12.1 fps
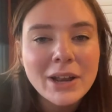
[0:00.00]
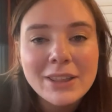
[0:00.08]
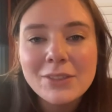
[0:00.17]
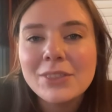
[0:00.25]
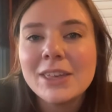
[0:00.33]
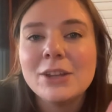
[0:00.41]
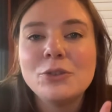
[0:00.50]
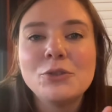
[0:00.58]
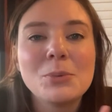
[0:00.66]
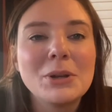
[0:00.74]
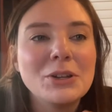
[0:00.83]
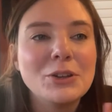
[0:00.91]
Another thing I just
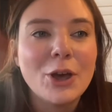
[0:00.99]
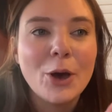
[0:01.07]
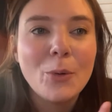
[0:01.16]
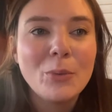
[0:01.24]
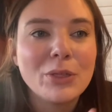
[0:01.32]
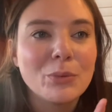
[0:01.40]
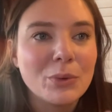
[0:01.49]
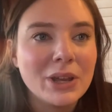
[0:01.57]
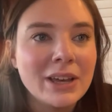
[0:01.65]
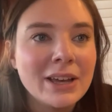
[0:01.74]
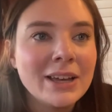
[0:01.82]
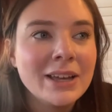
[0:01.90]
wanted to note with
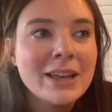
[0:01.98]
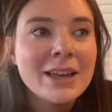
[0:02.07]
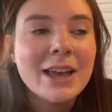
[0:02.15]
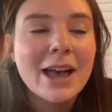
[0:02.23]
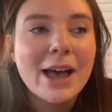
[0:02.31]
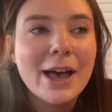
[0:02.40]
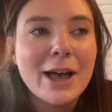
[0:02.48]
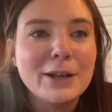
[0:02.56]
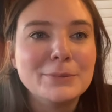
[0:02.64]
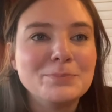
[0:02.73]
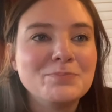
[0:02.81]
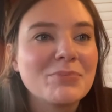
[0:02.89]
Ria,
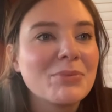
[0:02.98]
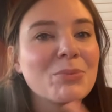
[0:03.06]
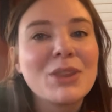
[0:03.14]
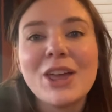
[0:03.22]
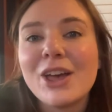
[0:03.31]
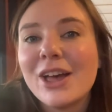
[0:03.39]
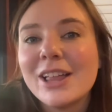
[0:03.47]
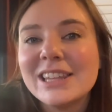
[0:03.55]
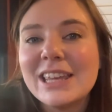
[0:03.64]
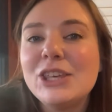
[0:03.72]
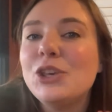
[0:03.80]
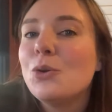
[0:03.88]
um,
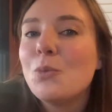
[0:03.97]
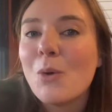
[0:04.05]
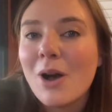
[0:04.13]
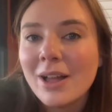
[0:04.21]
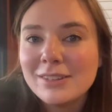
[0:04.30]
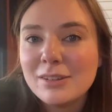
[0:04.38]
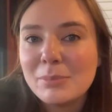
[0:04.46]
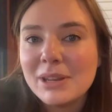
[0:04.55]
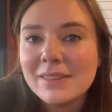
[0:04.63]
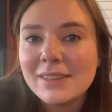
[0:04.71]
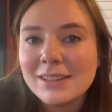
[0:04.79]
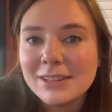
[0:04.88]
like you want to be
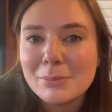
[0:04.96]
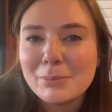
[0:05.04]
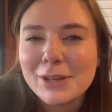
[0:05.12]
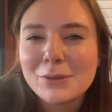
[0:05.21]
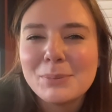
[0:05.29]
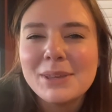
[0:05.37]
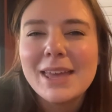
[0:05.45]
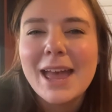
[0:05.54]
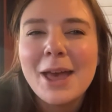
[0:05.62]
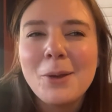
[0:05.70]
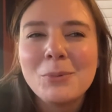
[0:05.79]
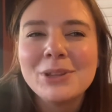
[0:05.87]
in the Olympics, but
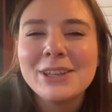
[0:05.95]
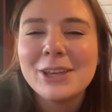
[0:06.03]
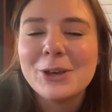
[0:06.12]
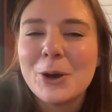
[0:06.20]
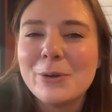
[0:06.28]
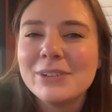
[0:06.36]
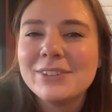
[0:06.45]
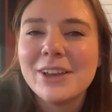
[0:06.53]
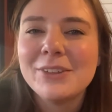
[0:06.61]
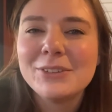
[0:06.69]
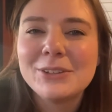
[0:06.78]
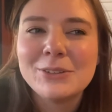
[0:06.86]
yet when like Kova
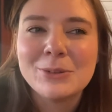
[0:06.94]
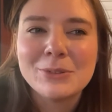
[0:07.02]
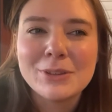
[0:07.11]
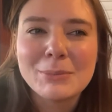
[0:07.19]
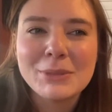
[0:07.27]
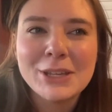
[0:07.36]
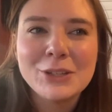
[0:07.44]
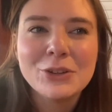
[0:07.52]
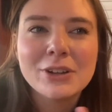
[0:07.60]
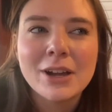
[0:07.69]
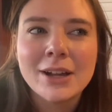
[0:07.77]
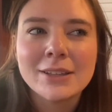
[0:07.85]
tells you to do something, you're
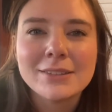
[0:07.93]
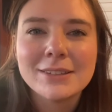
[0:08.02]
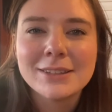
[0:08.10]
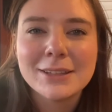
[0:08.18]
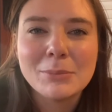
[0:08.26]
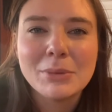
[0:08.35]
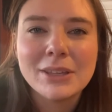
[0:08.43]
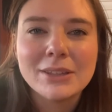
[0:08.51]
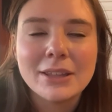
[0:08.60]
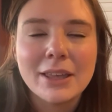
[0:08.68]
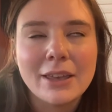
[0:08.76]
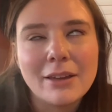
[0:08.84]
constantly being
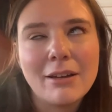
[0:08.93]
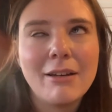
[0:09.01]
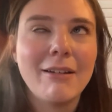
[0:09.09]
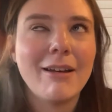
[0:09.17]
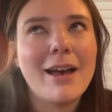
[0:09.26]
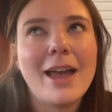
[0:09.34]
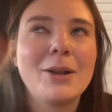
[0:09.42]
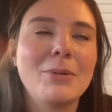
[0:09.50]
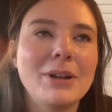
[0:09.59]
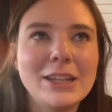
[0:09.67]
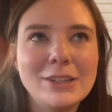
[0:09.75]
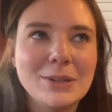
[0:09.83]
like, oh, I don't
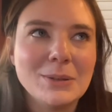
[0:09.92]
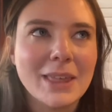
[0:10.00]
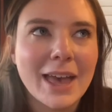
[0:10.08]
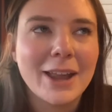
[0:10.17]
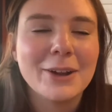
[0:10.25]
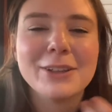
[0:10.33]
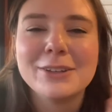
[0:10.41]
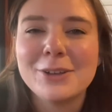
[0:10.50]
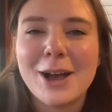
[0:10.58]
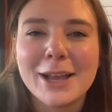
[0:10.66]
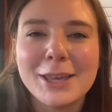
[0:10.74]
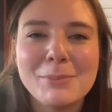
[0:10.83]
want to do that. Or like
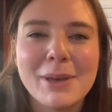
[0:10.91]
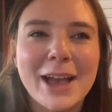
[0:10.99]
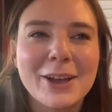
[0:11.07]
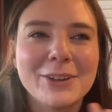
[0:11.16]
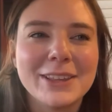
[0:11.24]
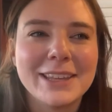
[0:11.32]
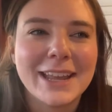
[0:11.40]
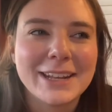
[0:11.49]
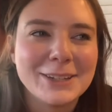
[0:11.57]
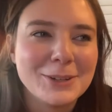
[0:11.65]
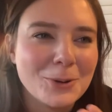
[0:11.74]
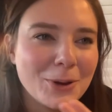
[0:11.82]
talking back or like getting
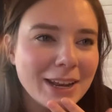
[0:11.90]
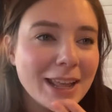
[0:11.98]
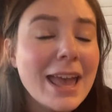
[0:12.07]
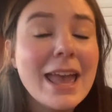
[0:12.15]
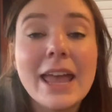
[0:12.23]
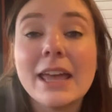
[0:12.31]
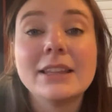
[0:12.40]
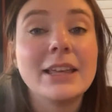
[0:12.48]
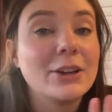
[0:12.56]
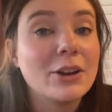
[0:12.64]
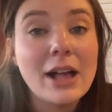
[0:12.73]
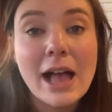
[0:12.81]
annoyed. And like,
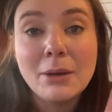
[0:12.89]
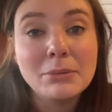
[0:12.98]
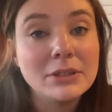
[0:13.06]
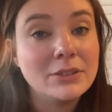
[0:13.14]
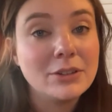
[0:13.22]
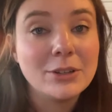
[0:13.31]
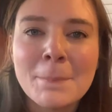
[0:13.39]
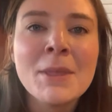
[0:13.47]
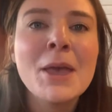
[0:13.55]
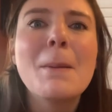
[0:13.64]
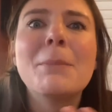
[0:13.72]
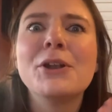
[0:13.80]
girl, I would too.
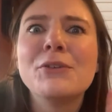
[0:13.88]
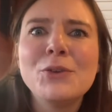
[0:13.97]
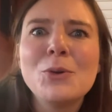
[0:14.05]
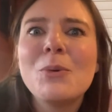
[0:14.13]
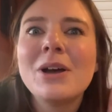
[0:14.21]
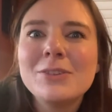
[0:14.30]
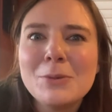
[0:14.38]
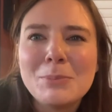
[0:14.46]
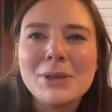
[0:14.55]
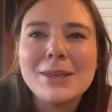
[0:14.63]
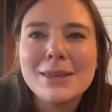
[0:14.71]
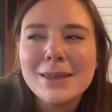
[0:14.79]
But if you want to
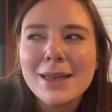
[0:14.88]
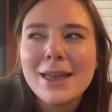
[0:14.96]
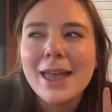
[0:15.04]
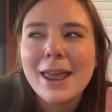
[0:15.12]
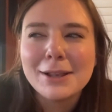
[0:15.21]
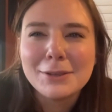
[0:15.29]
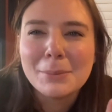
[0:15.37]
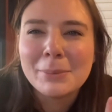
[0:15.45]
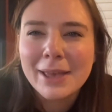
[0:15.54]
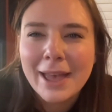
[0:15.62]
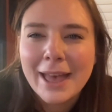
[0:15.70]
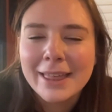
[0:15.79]
be an Olympic
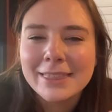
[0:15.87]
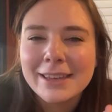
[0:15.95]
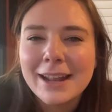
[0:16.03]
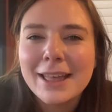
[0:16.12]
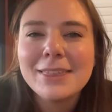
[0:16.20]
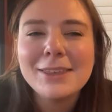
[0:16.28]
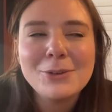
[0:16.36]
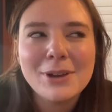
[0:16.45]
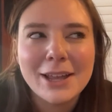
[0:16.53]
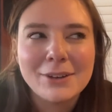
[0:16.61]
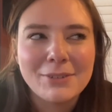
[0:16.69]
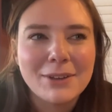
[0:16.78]
athlete, I think you
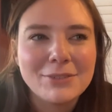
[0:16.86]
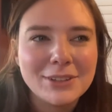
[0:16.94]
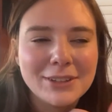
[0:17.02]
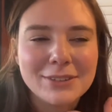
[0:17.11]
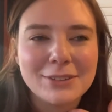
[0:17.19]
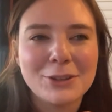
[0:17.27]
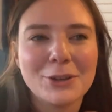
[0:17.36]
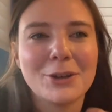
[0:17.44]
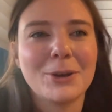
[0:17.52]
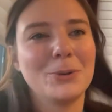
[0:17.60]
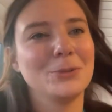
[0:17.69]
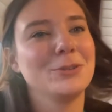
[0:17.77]
kind of have to listen to your
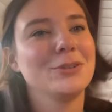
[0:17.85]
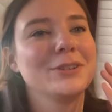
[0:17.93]
coach.